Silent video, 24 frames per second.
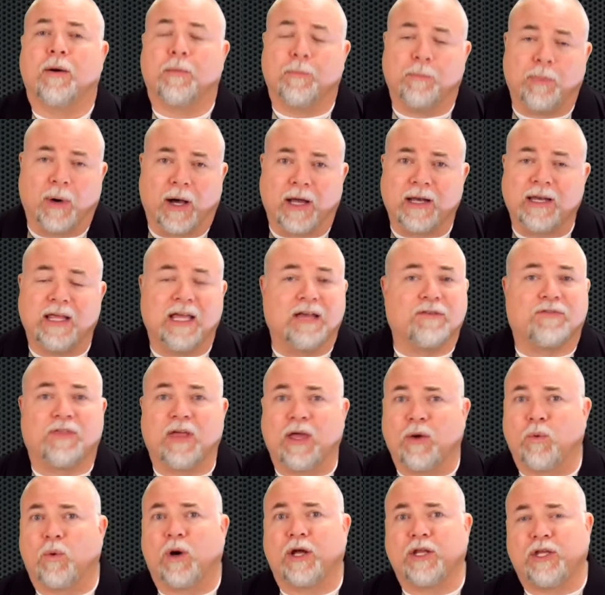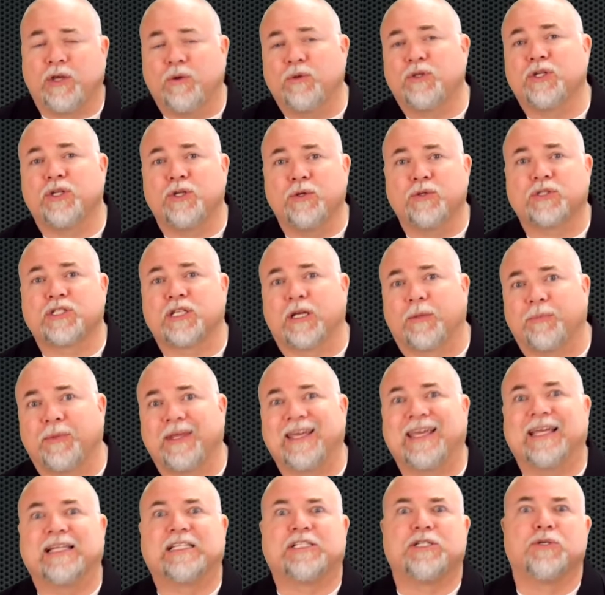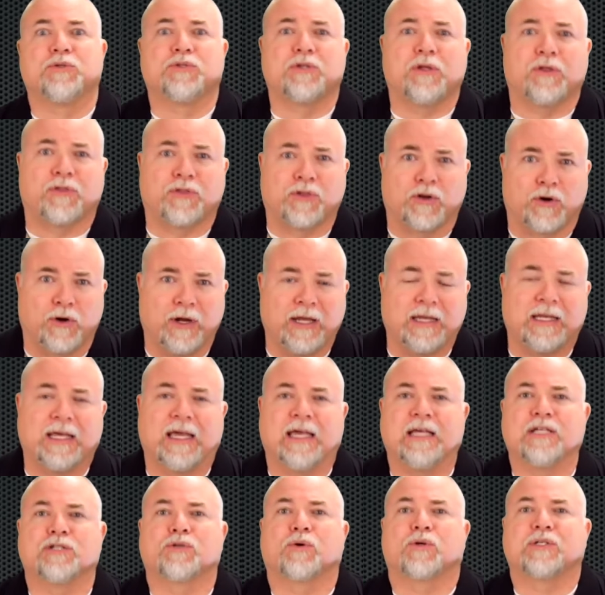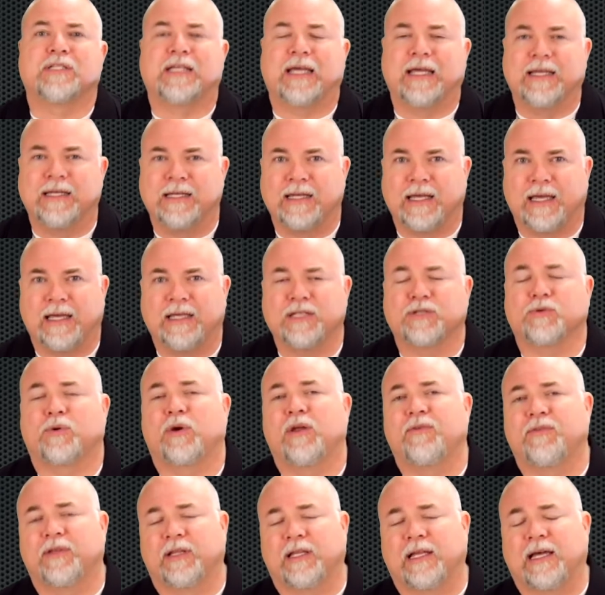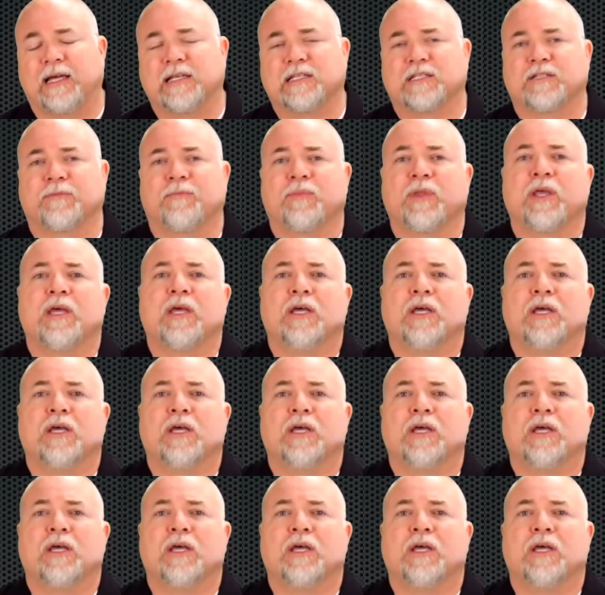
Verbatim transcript: But if they want you to do something, it's usually 30 days or 10 days or even less.